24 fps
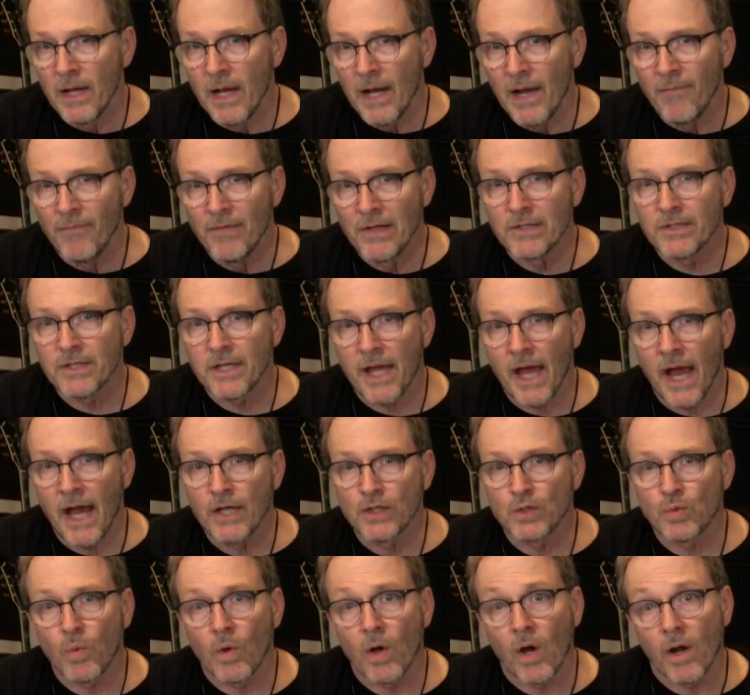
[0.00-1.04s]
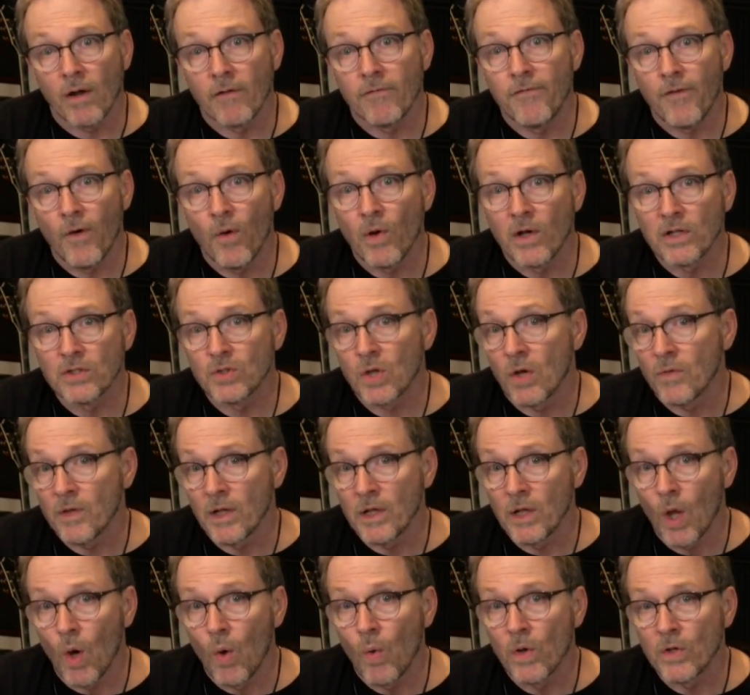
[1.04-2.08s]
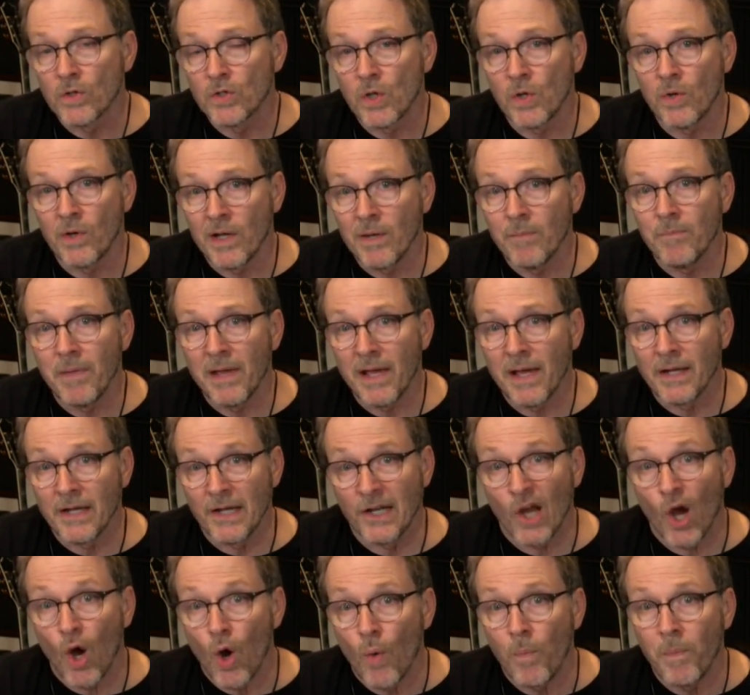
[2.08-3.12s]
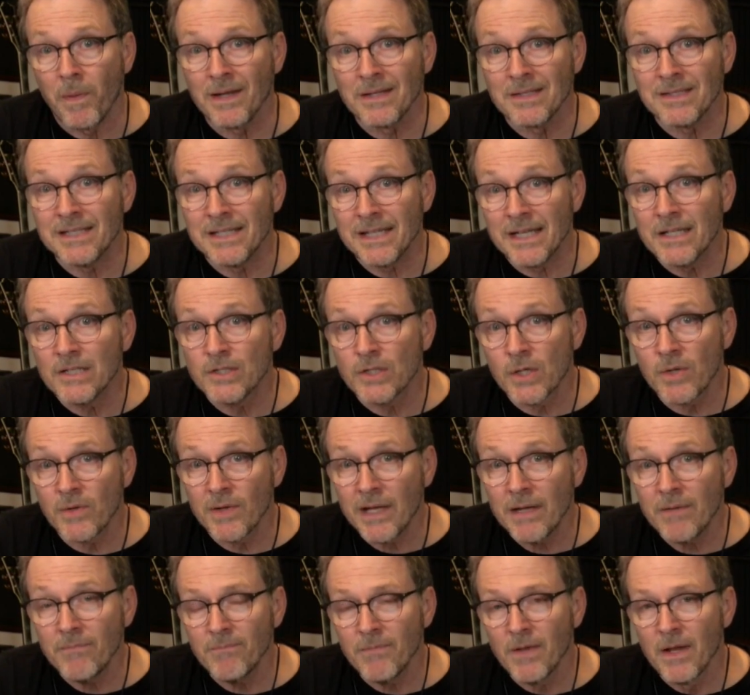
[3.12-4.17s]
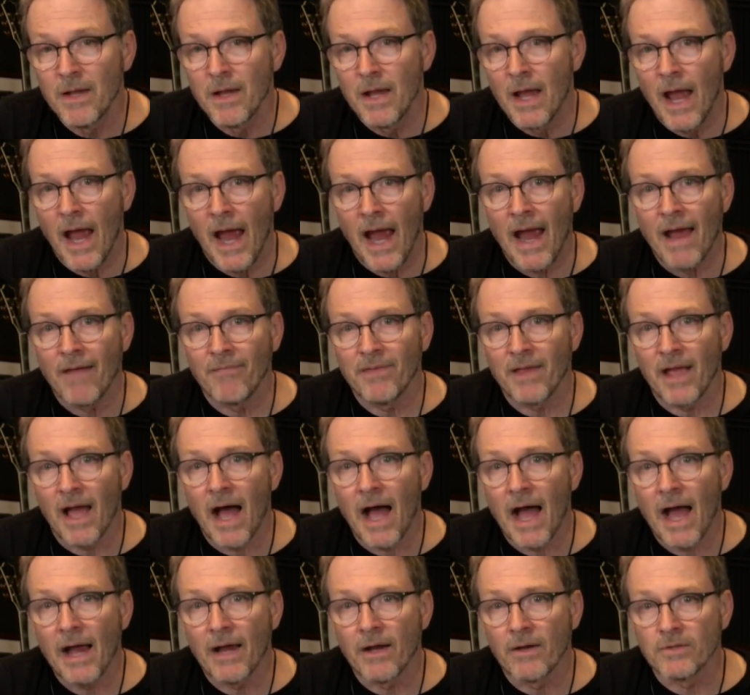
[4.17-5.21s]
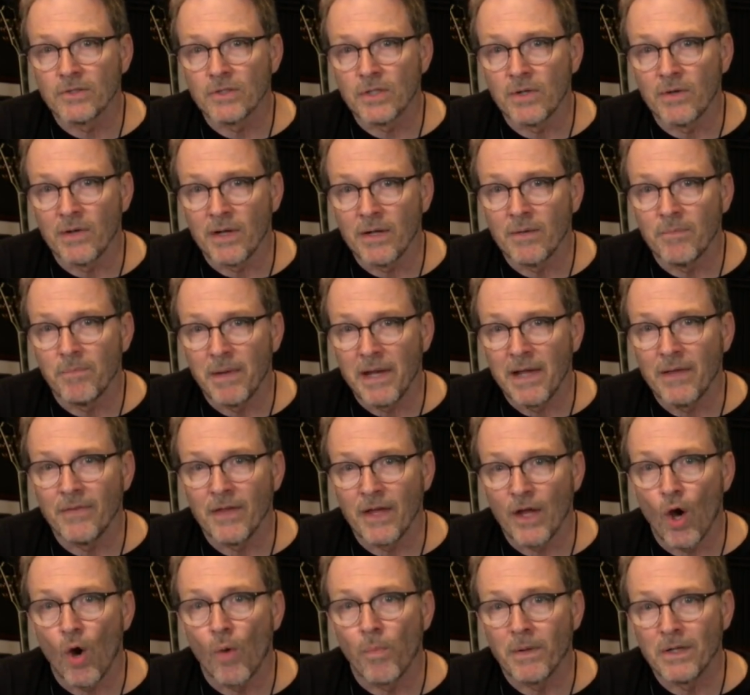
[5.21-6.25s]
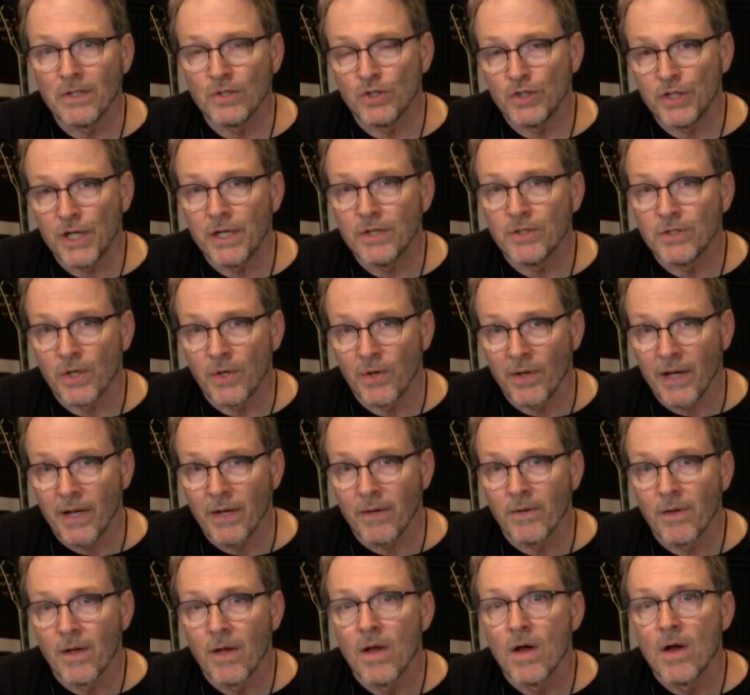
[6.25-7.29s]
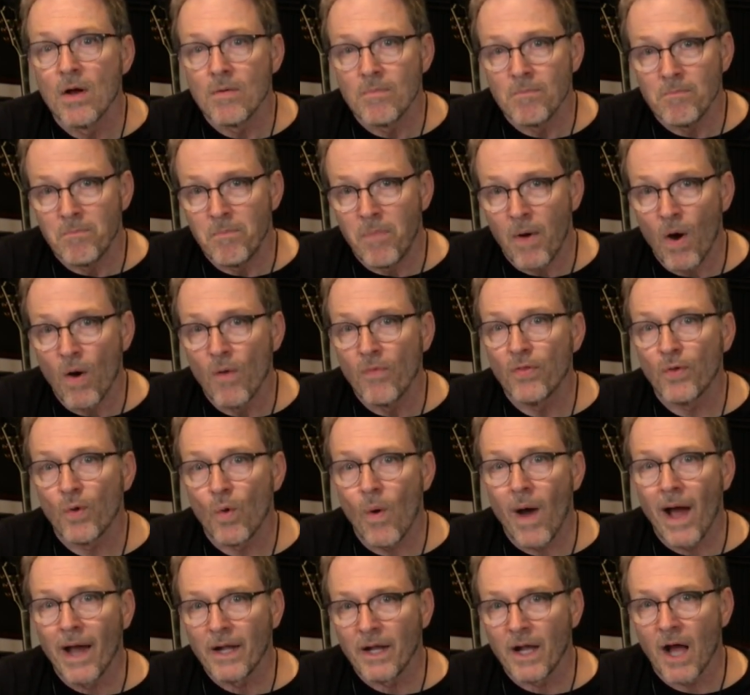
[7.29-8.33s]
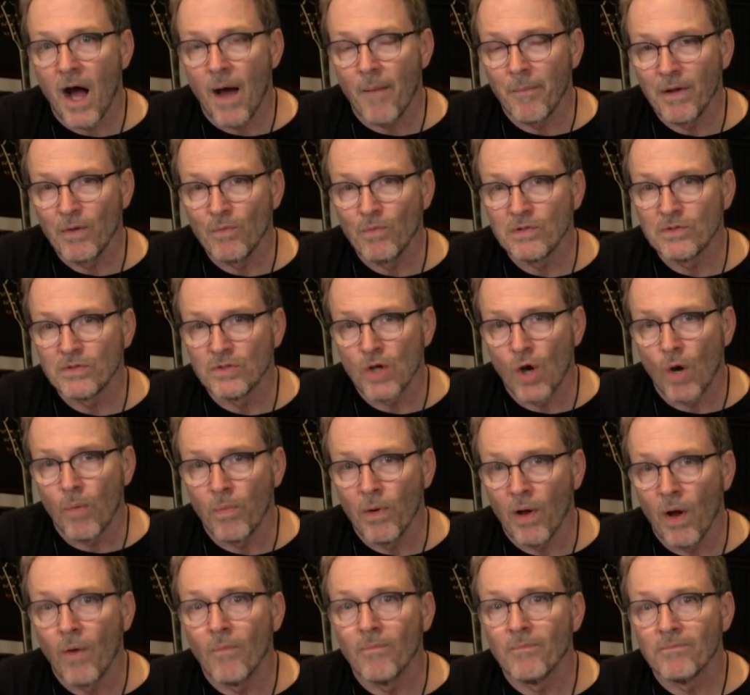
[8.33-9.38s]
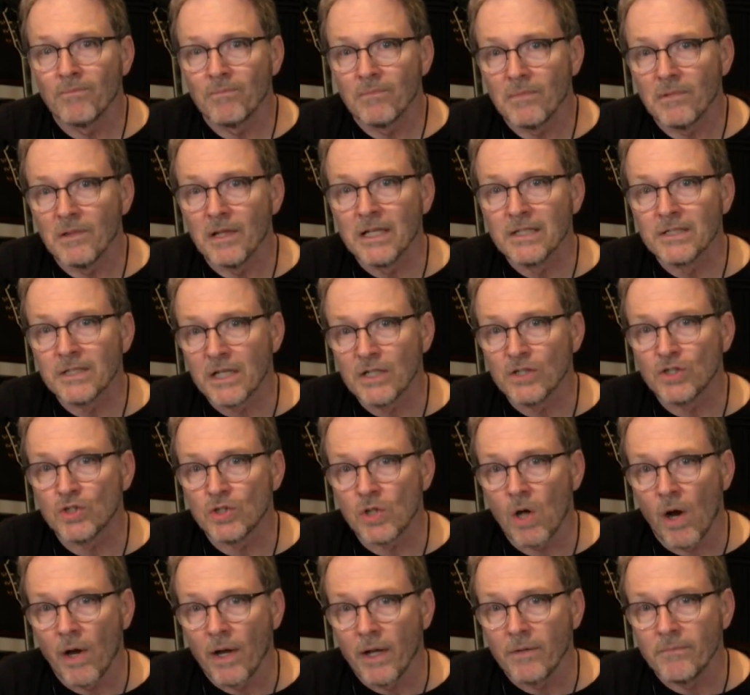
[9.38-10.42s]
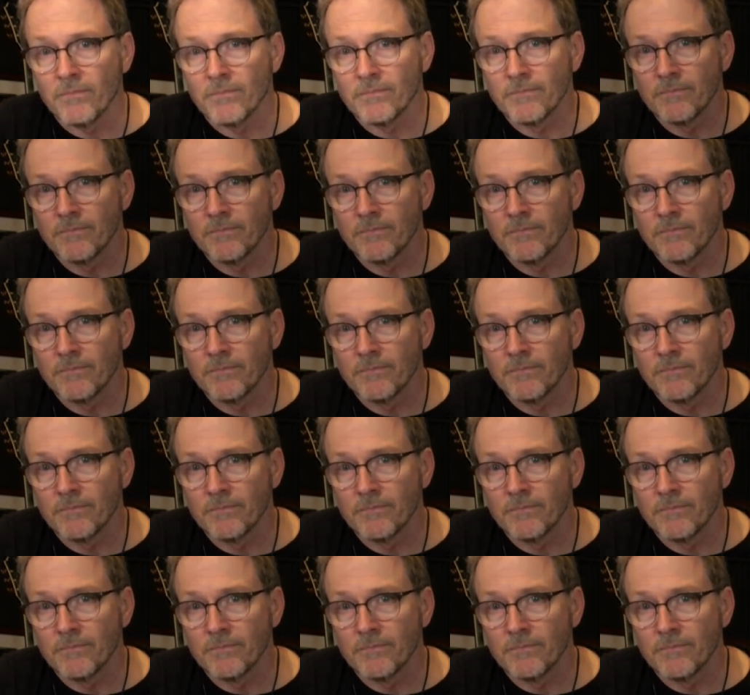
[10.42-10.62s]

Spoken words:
In this case, we're going to focus on the lower tuning being an open D tuning and the higher tuning being the open G tuning, both quite common with dobro. Let's get started.